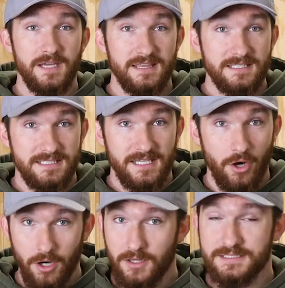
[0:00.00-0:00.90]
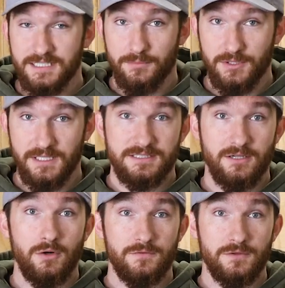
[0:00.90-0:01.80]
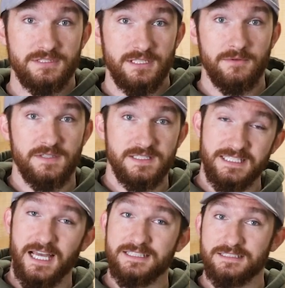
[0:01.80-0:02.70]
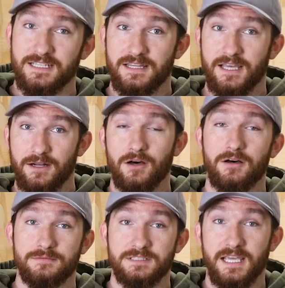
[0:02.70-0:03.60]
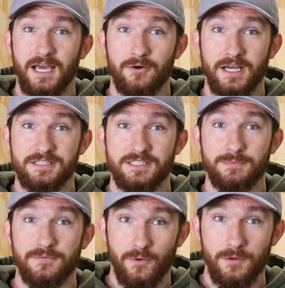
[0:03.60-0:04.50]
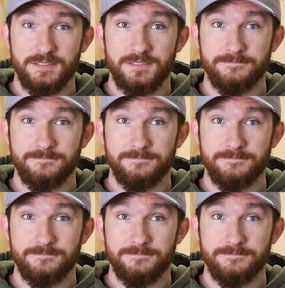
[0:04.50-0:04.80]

I've got this thing all assembled, let's go over some of the stats and then I'll see how it actually performs.